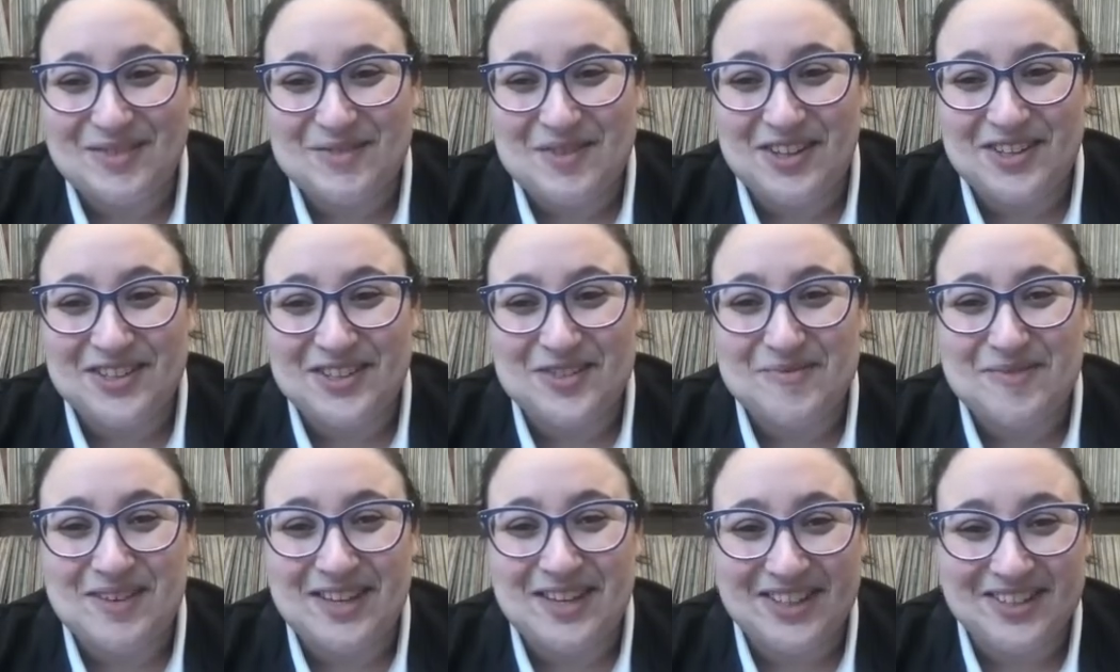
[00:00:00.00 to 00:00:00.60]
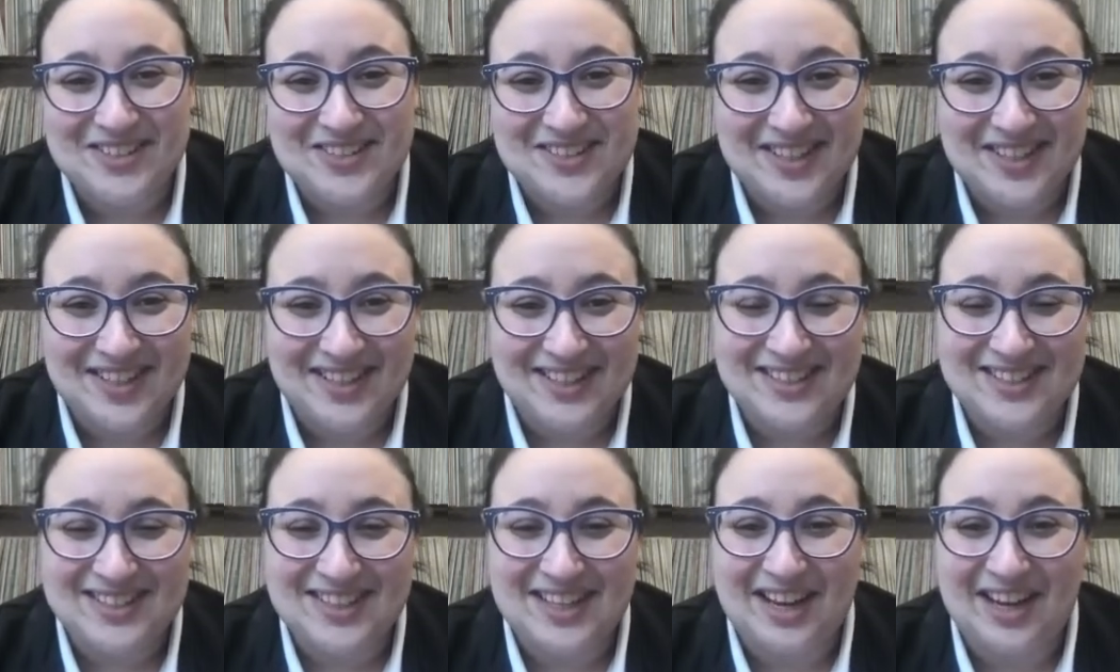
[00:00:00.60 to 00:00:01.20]
While Sumiko
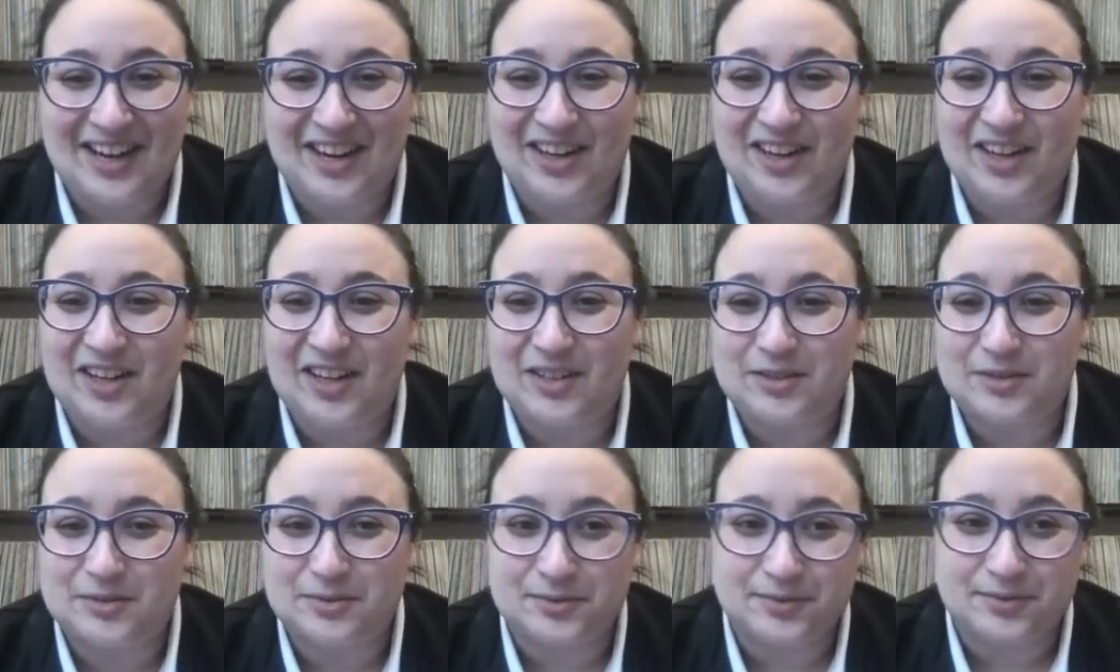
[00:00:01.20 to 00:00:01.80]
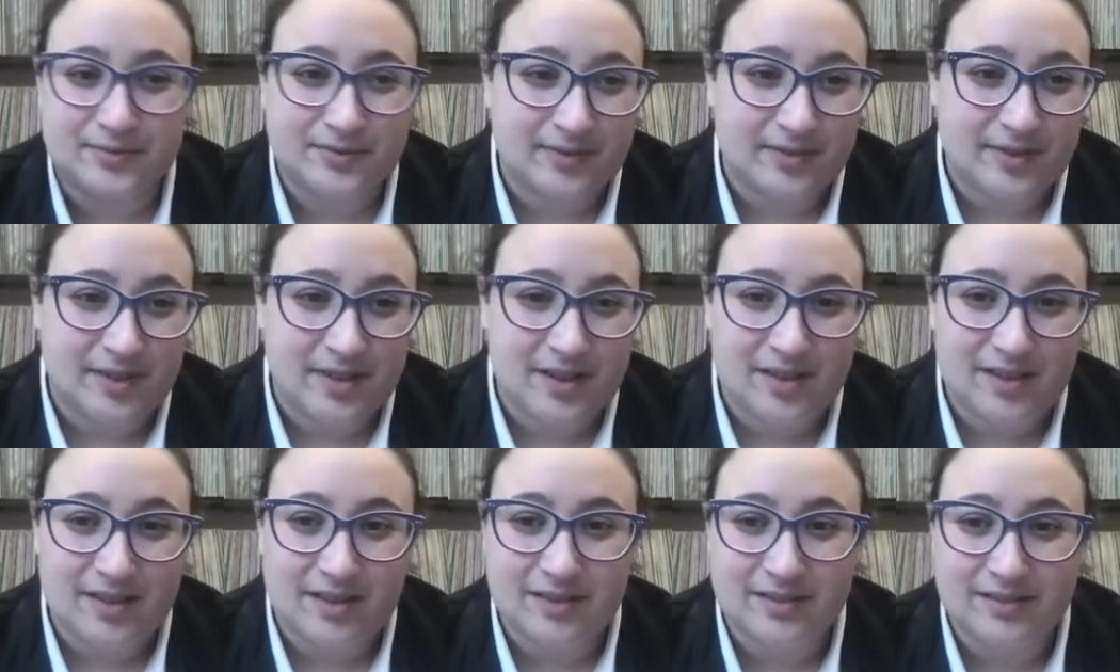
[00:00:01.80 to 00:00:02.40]
takes care of
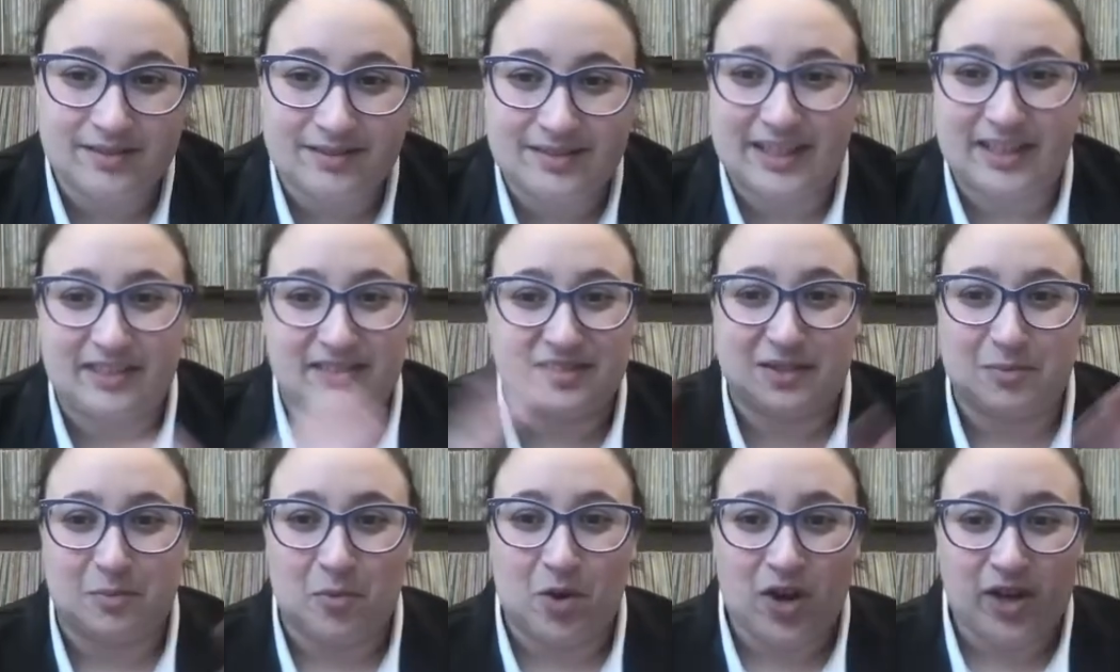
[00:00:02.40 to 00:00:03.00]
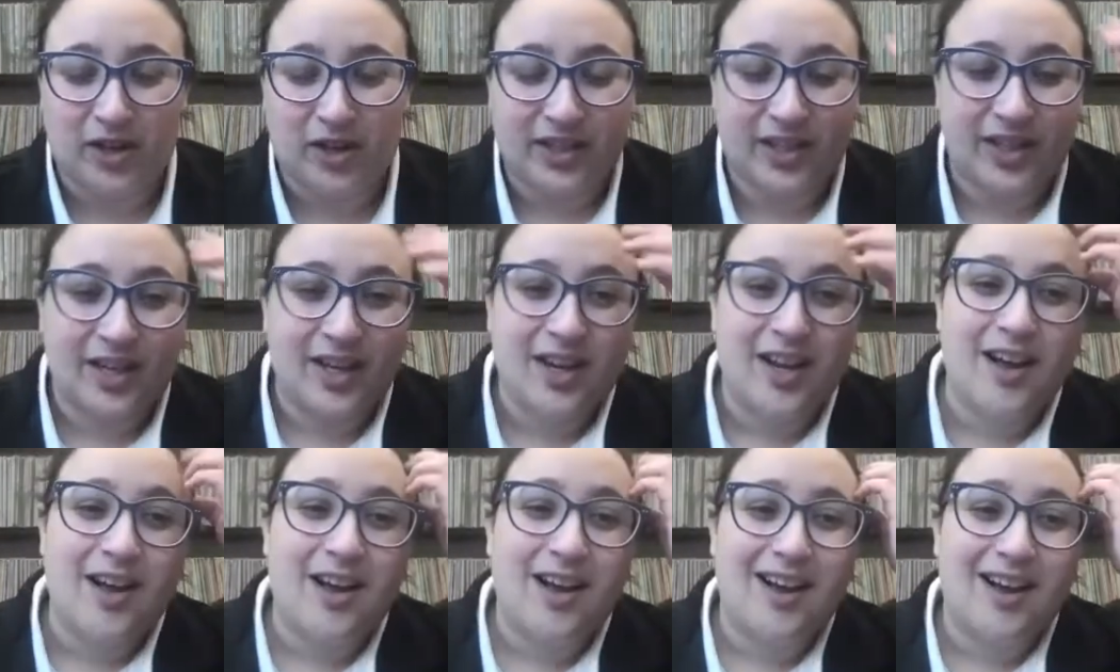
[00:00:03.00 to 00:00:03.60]
getting some water,
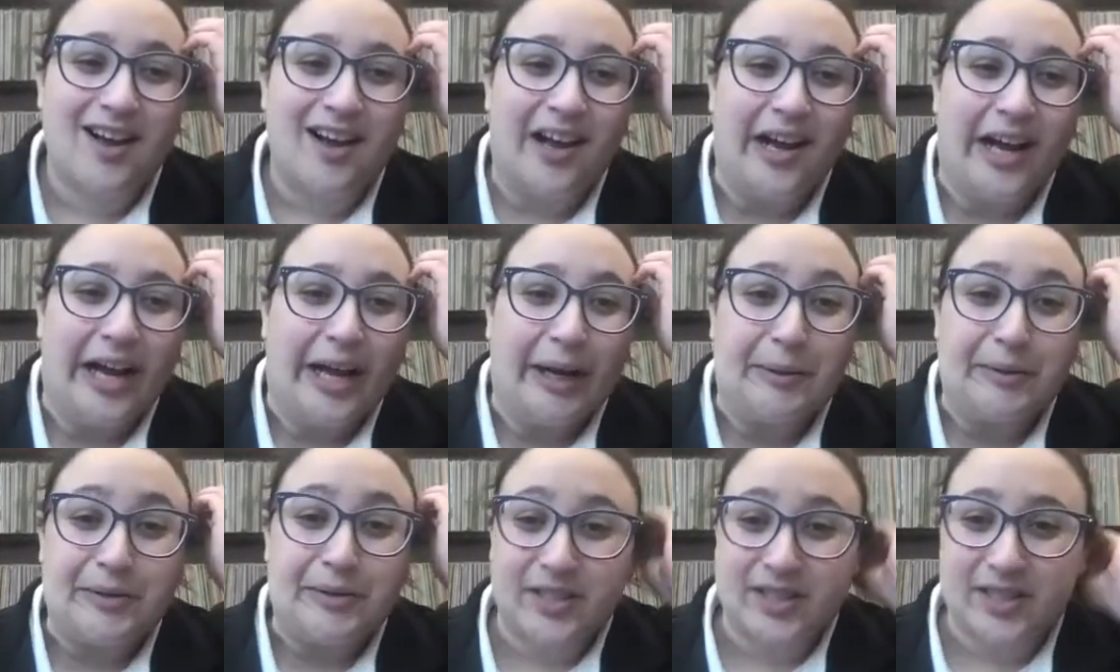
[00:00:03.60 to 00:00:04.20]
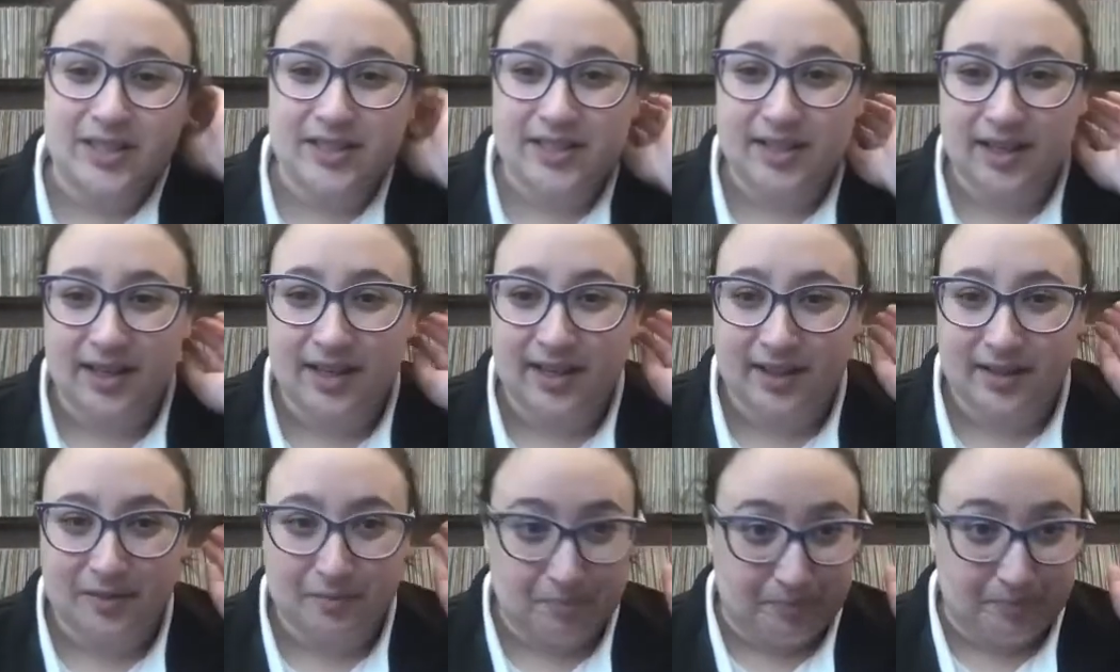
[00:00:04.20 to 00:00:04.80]
I'm just gonna
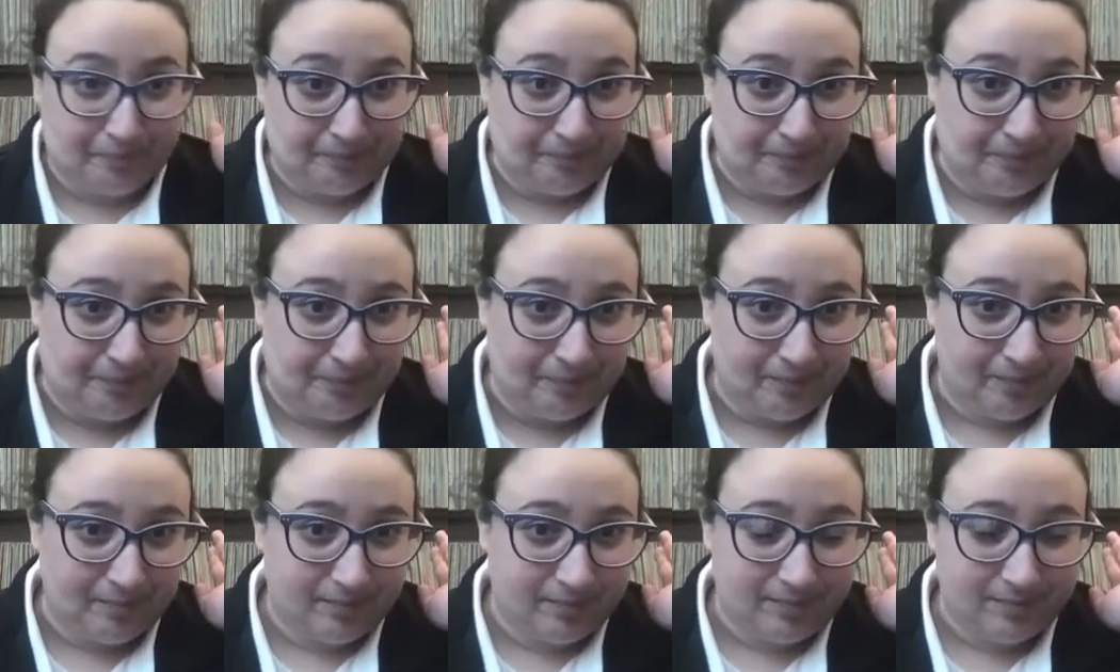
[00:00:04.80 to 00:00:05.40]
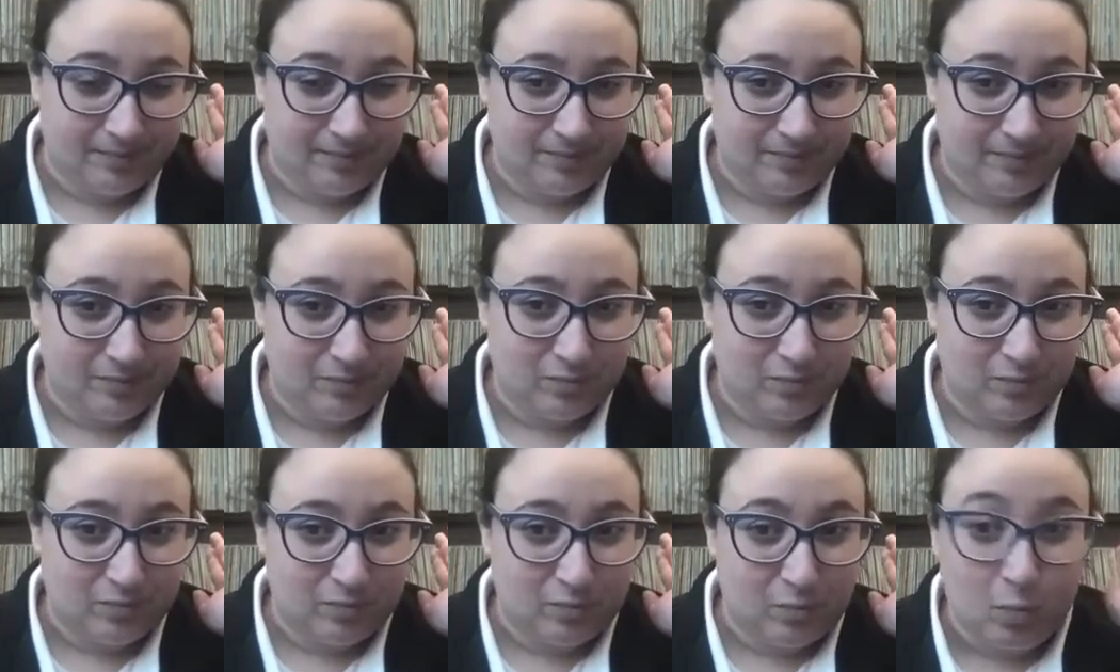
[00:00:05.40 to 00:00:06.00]
say,
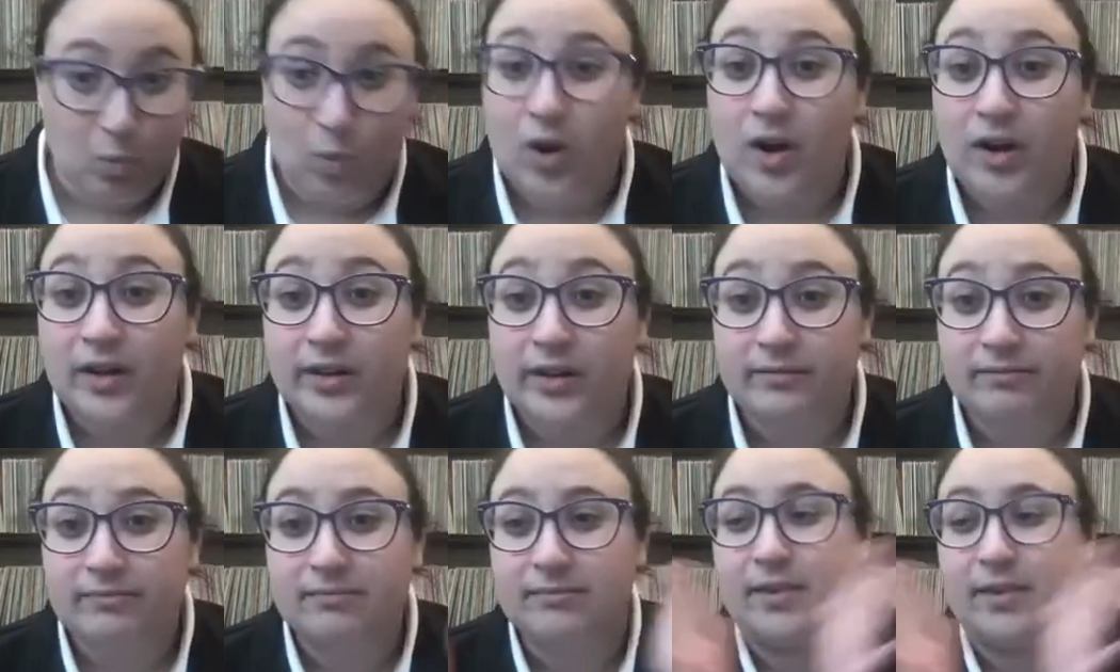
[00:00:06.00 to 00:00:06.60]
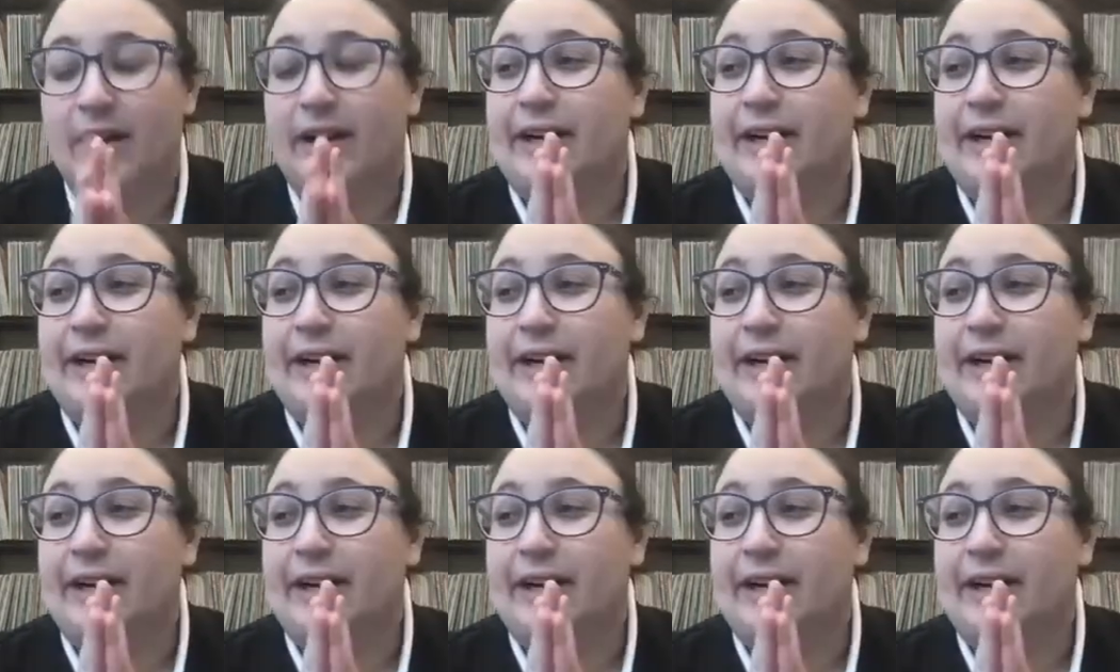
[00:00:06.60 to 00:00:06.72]
one,